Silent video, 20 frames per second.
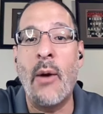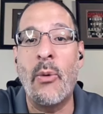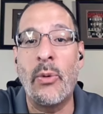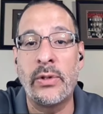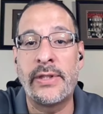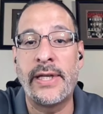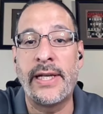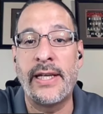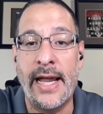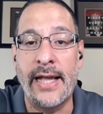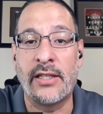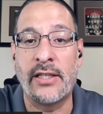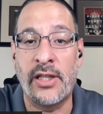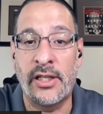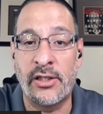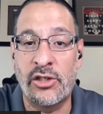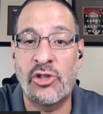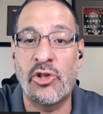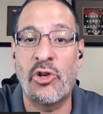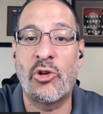I will say,
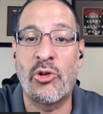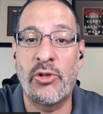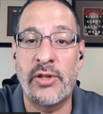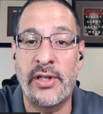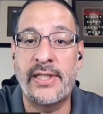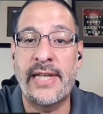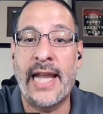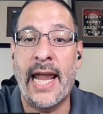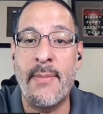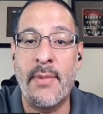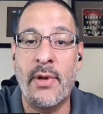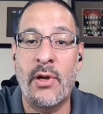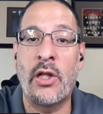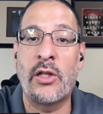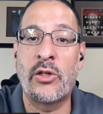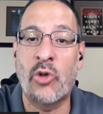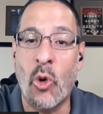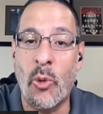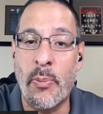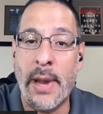yes, let's circle this game
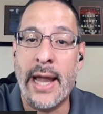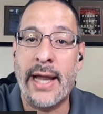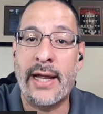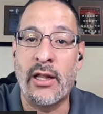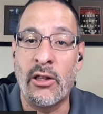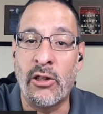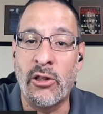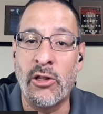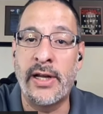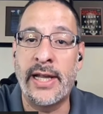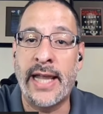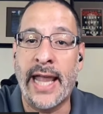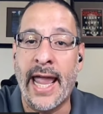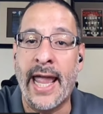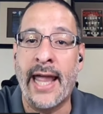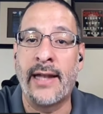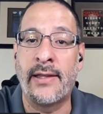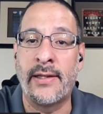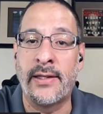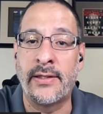and let's go back and look
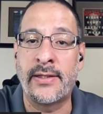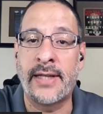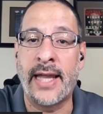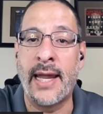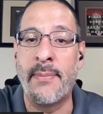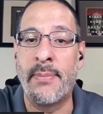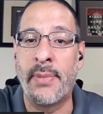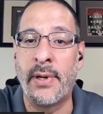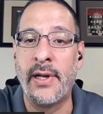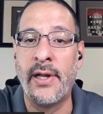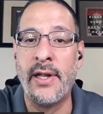at this game.